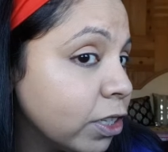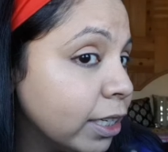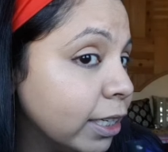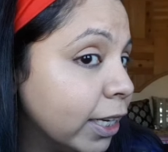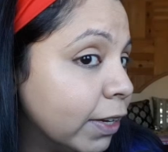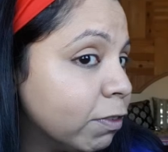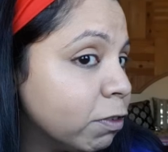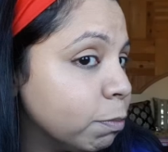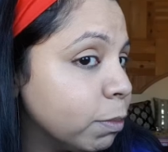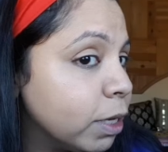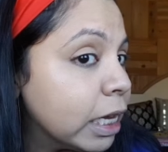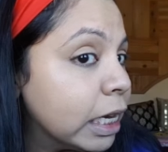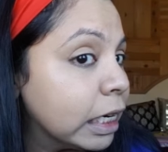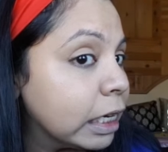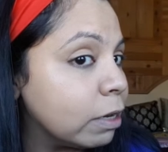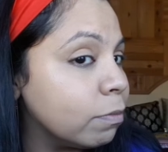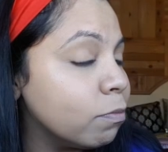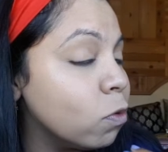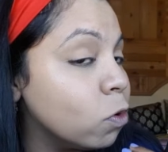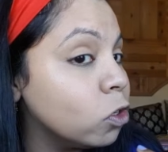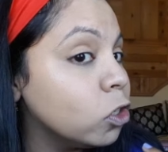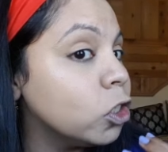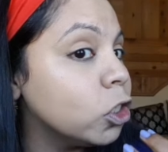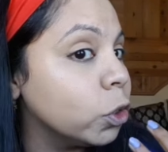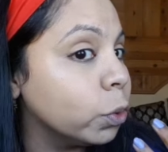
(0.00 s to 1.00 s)
It gives me a little
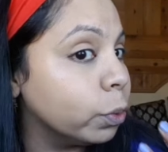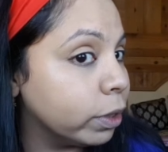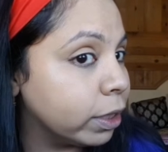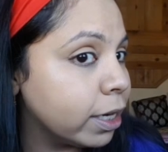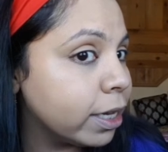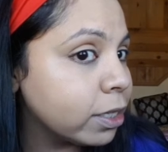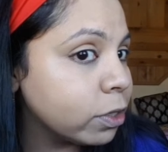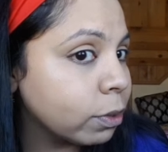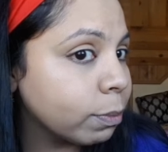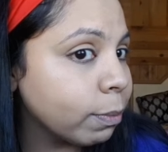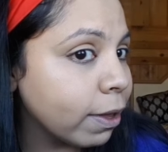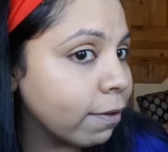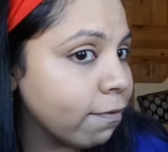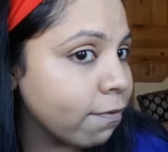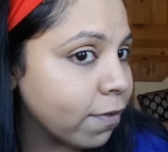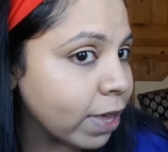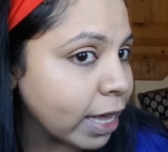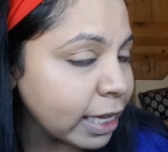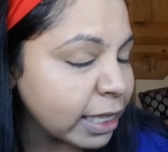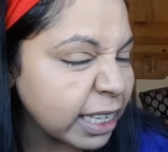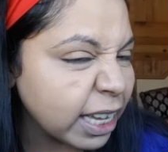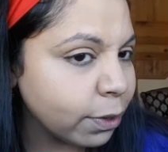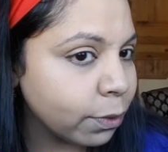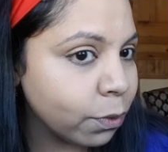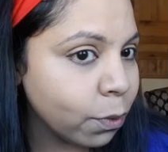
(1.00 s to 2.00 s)
more dewiness on my
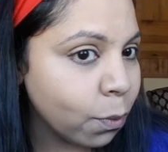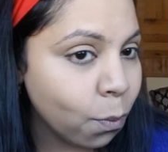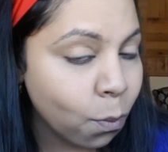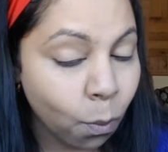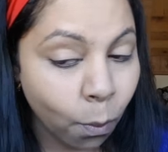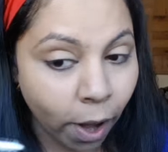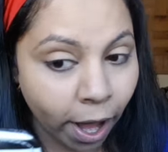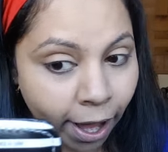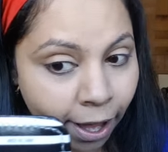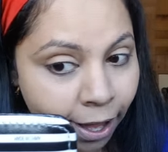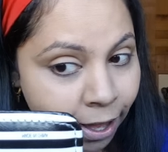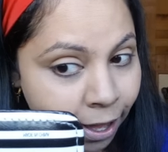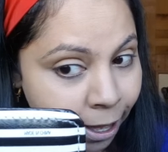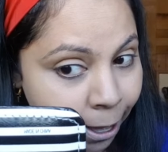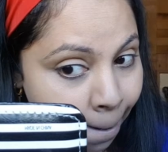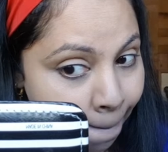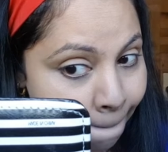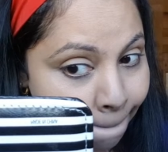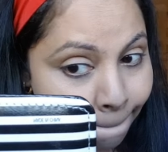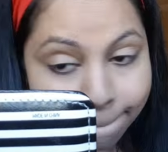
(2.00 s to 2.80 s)
face. I don't know why.